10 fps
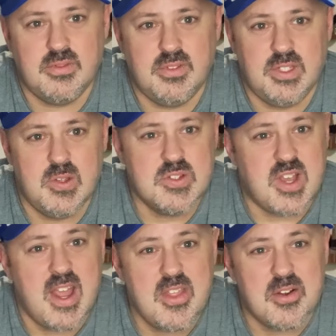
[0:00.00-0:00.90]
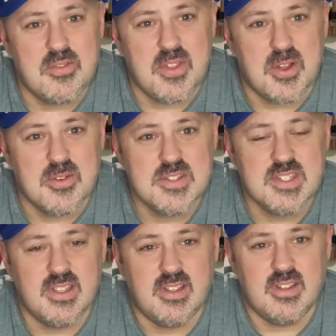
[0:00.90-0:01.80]
use either of those,
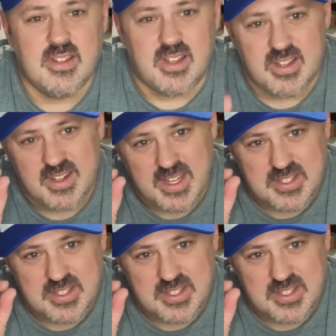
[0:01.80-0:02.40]
I